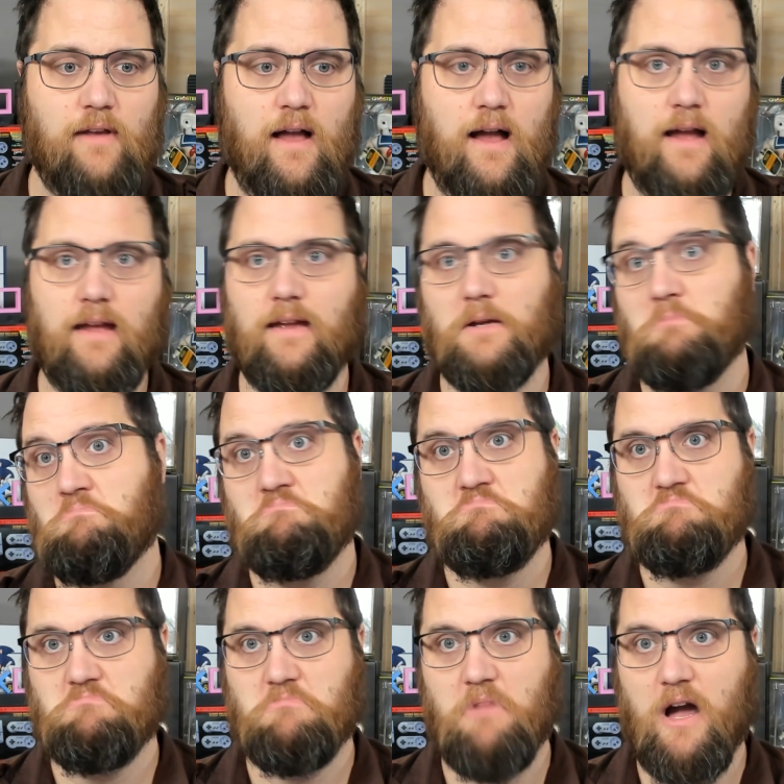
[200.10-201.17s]
I
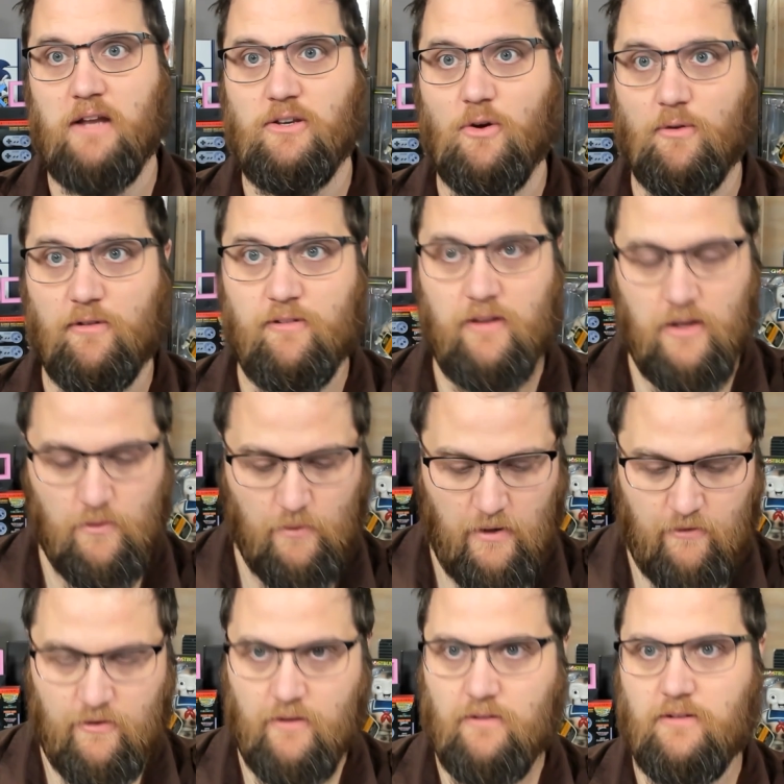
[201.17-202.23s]
don't see a
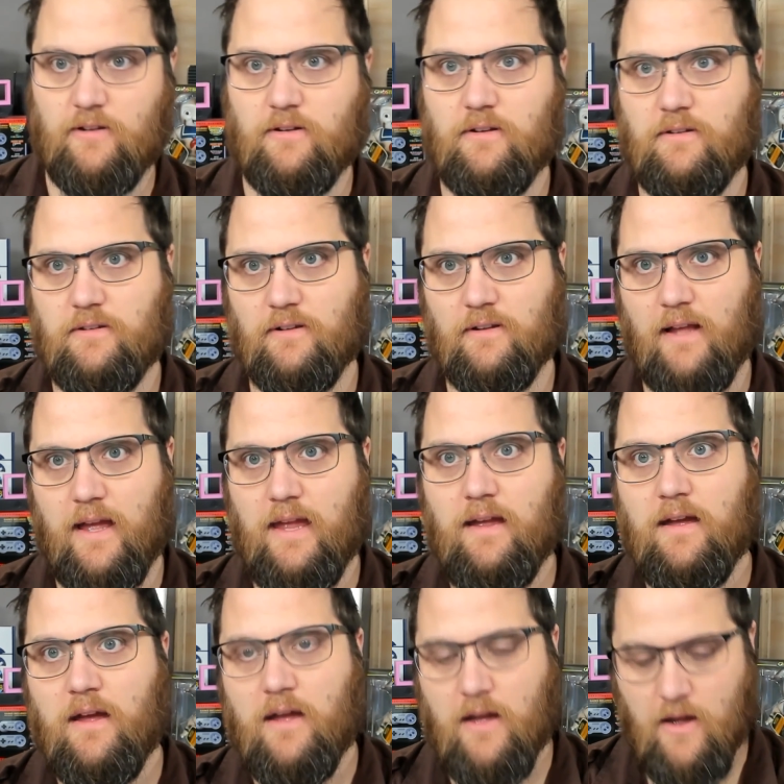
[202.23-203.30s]
reason to delay.
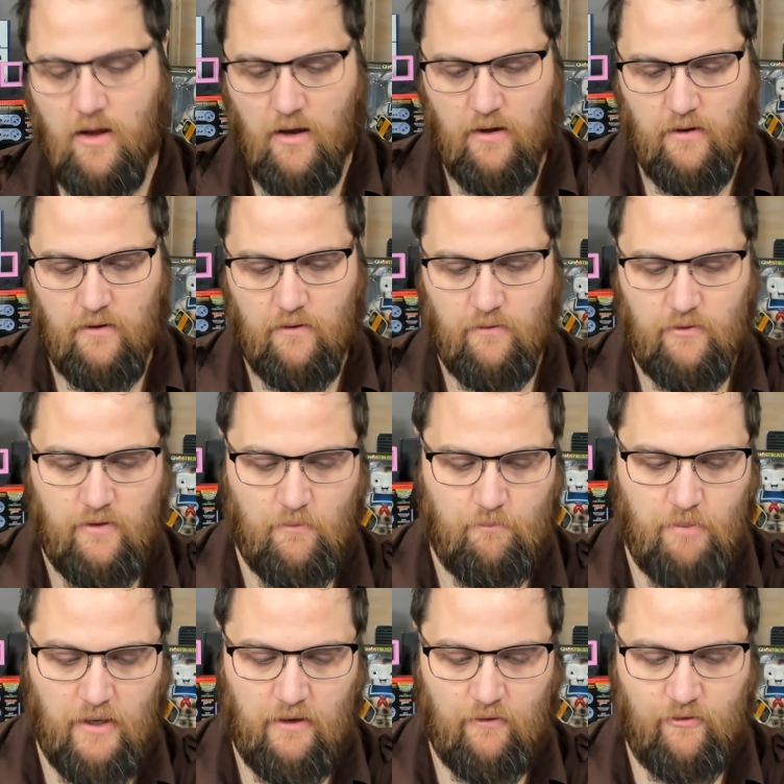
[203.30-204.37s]
The
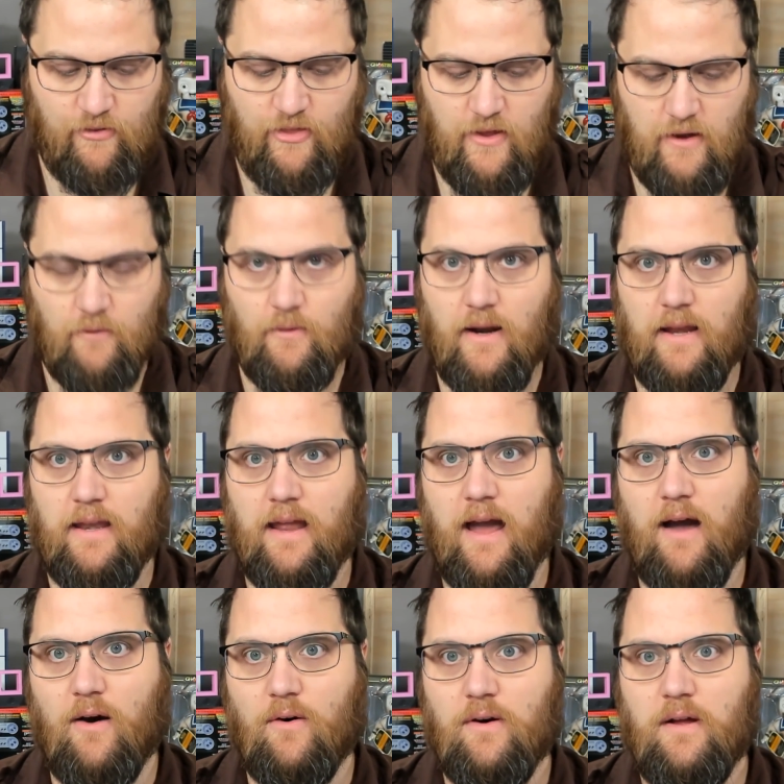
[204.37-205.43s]
biggest thing right
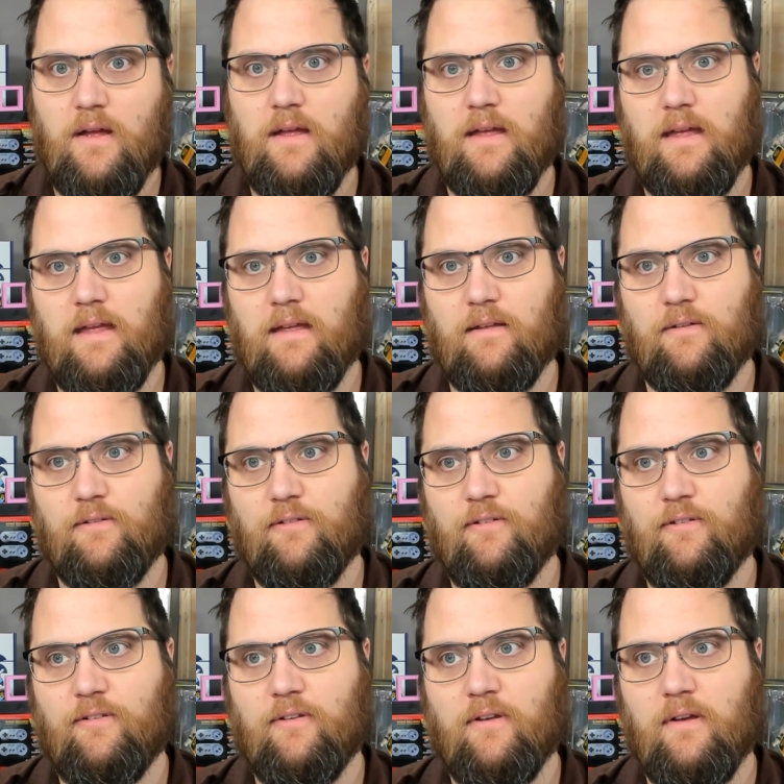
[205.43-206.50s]
now
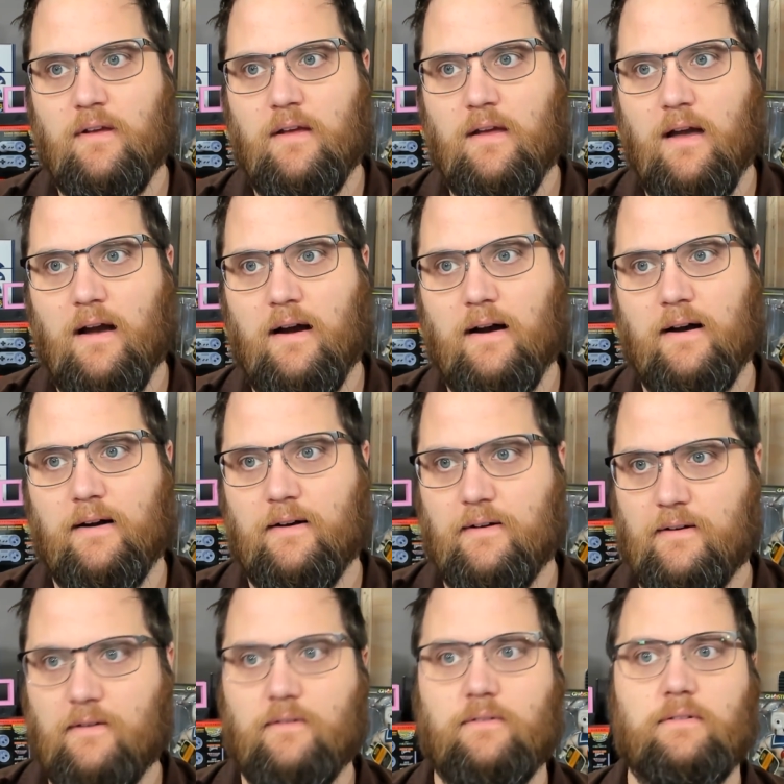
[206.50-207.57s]
is
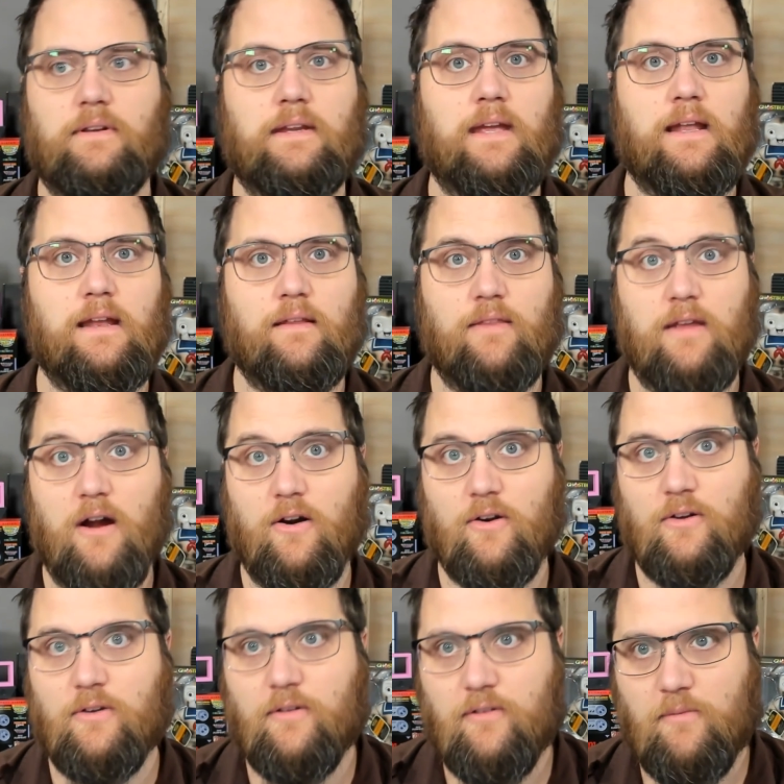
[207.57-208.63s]
getting the
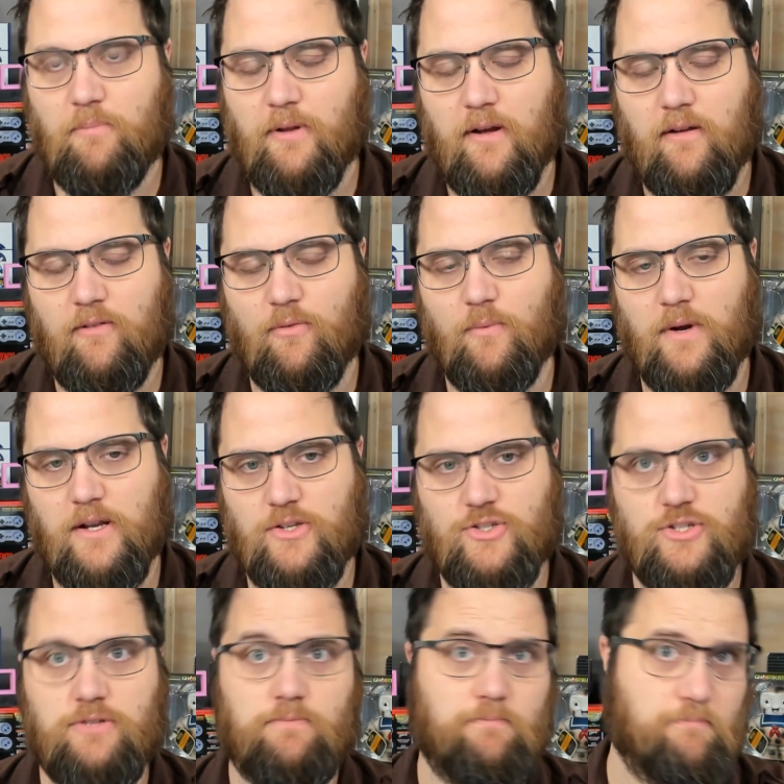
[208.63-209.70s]
articles in place,
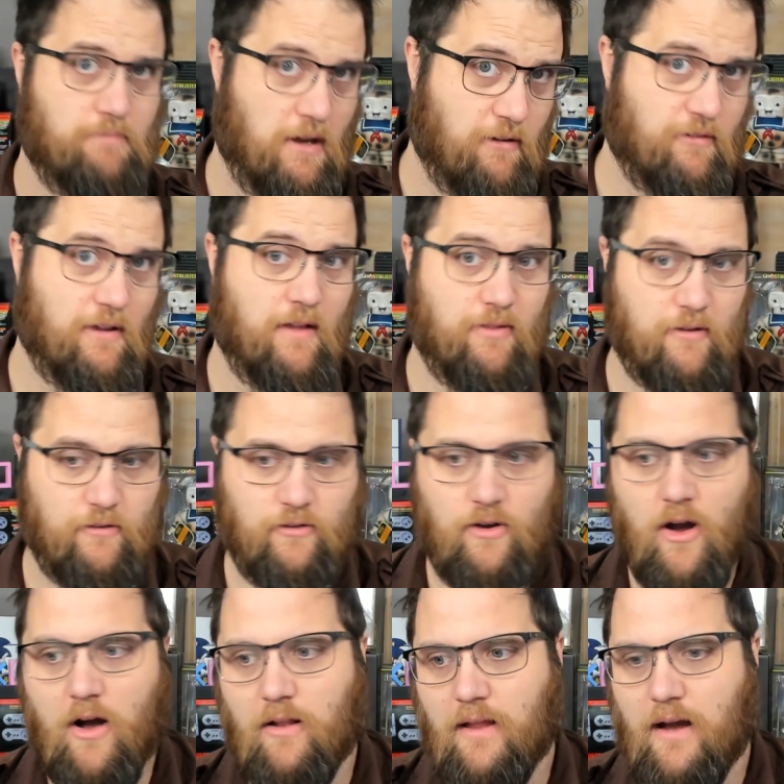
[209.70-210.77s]
which, based on this
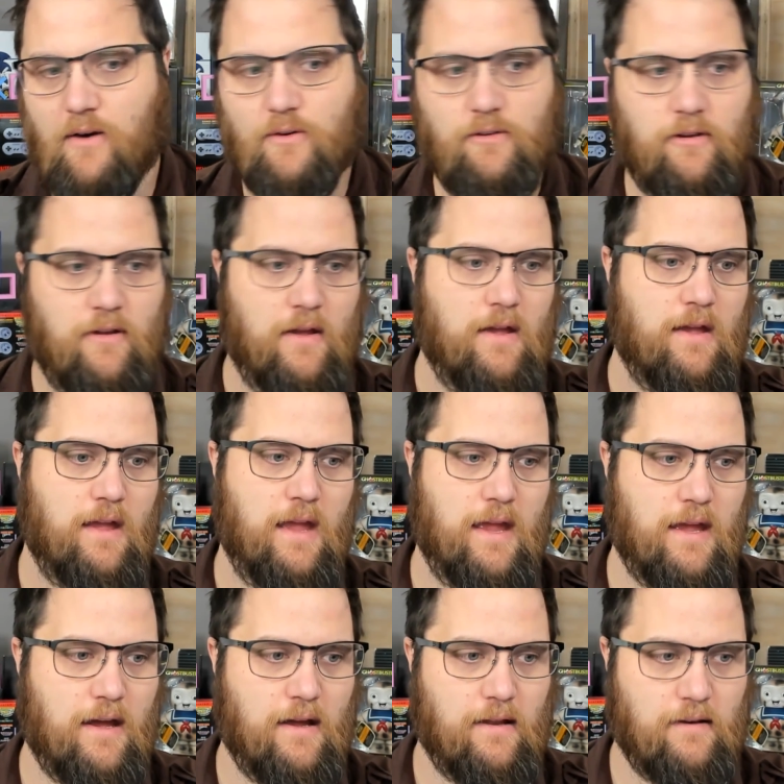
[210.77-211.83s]
call out
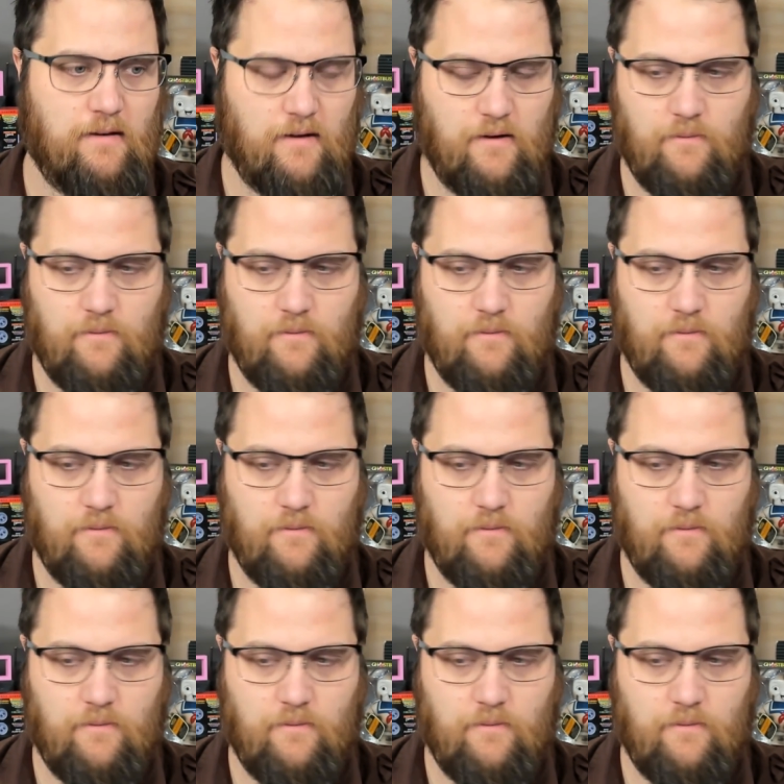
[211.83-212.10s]
and